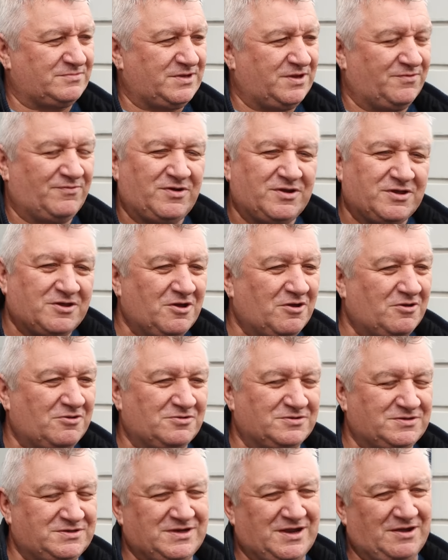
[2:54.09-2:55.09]
You've only got to
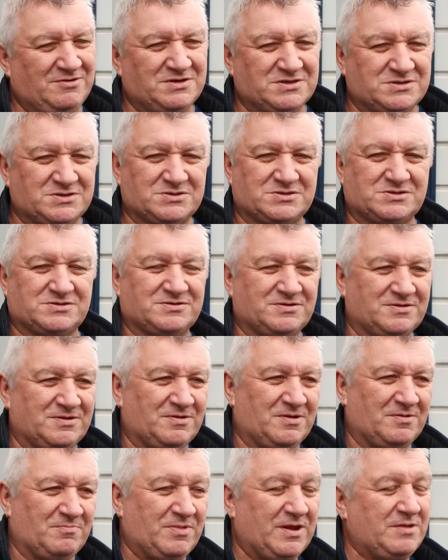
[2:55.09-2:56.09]
look, you know, it's just,
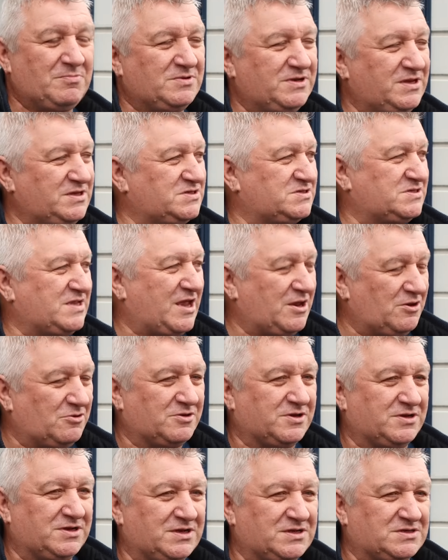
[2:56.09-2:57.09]
people need to start
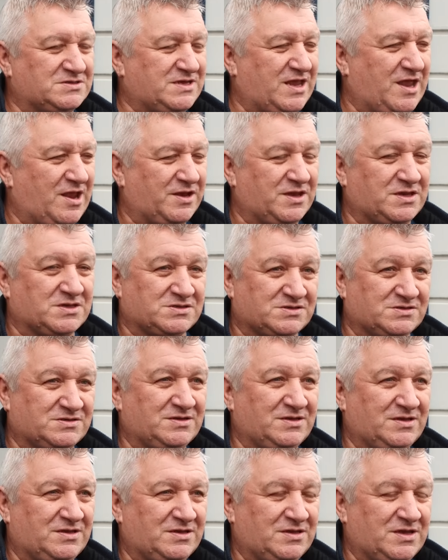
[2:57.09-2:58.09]
looking at this town. It's
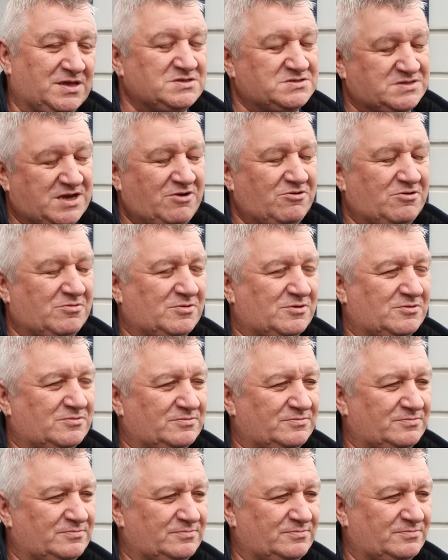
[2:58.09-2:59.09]
terrible,
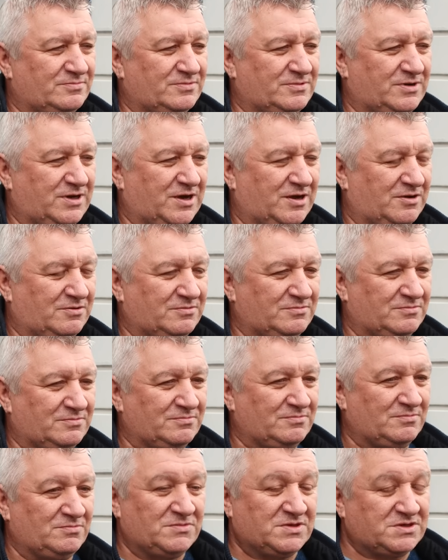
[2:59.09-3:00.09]
mm-hmm. You know.
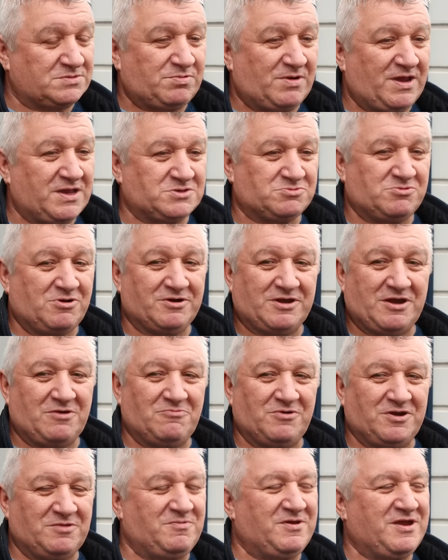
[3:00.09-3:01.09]
It's a place where I don't
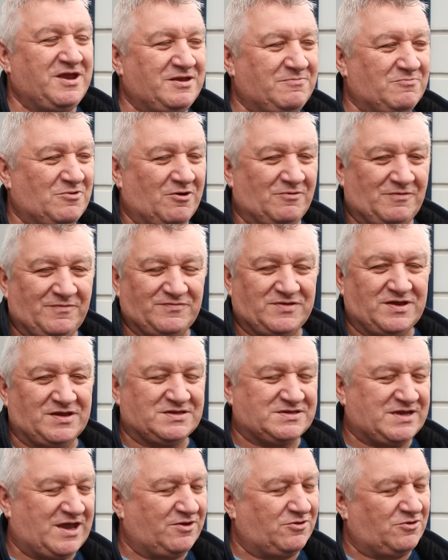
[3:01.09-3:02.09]
want to be anymore. I lived in
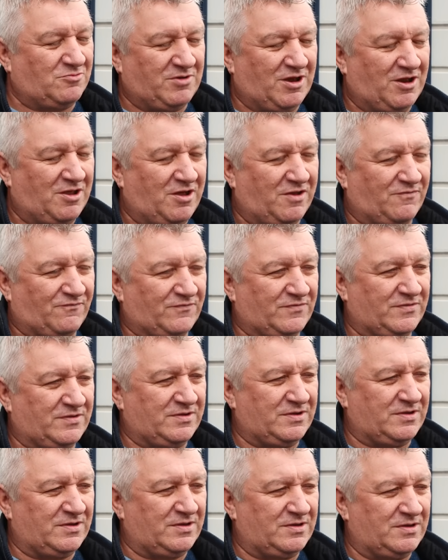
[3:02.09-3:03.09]
the town all my life.
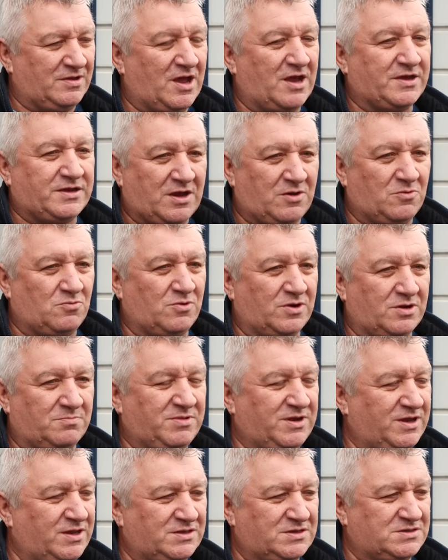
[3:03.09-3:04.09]
I don't want to
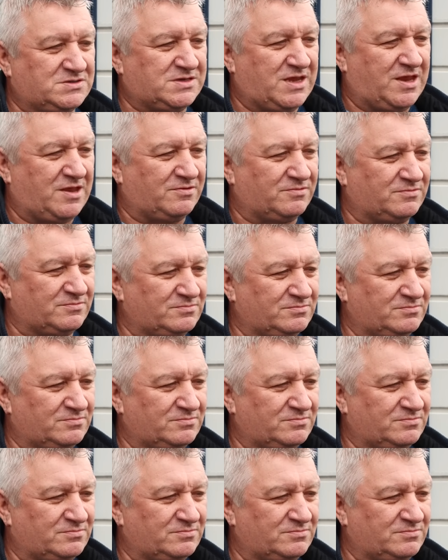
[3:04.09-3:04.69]
be in this town.